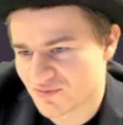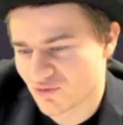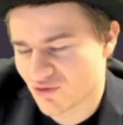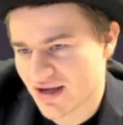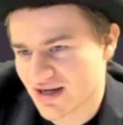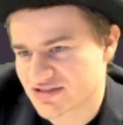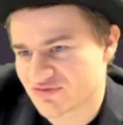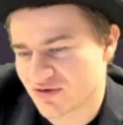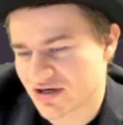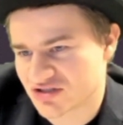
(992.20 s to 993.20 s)
White has a
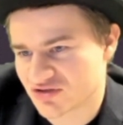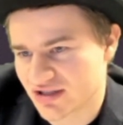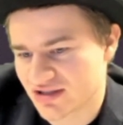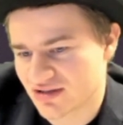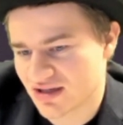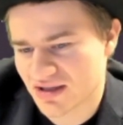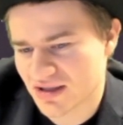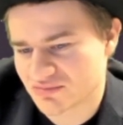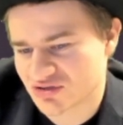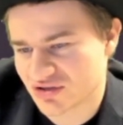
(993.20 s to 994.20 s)
funny trick.
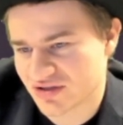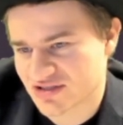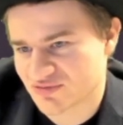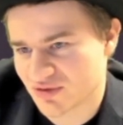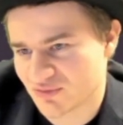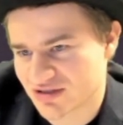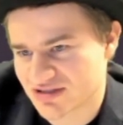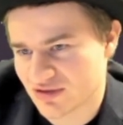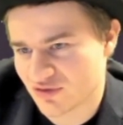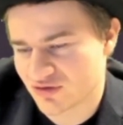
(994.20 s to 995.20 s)
I'm sure that's what
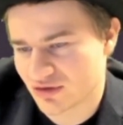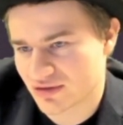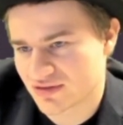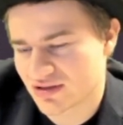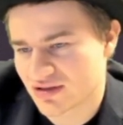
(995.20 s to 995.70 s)
Wesley overlooked.